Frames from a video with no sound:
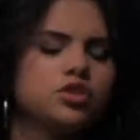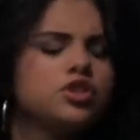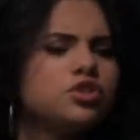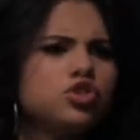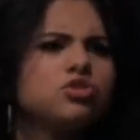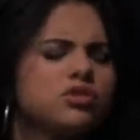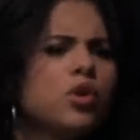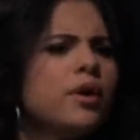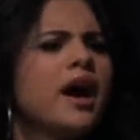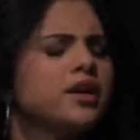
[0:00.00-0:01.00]
Just
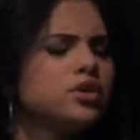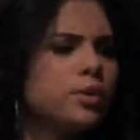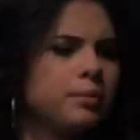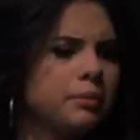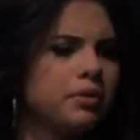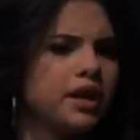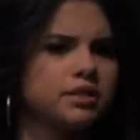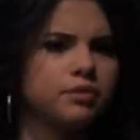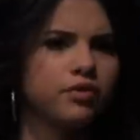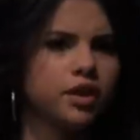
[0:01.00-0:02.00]
do what I do when people
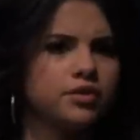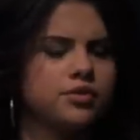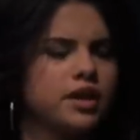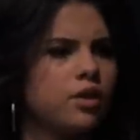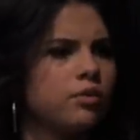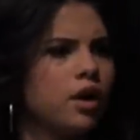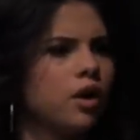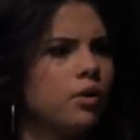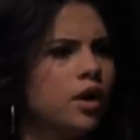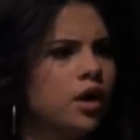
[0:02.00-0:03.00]
ask me for answers I don't
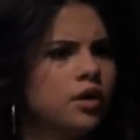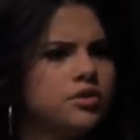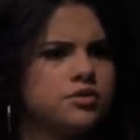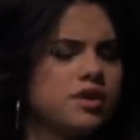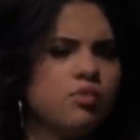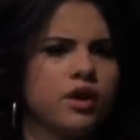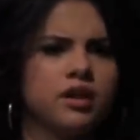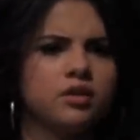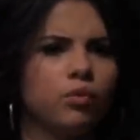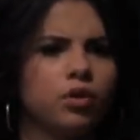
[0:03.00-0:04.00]
know. Just say
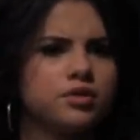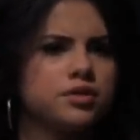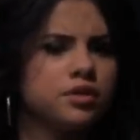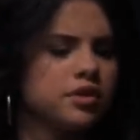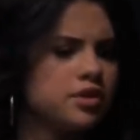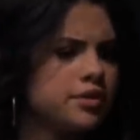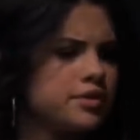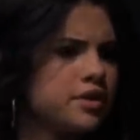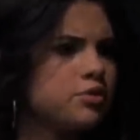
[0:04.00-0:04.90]
random words until they change the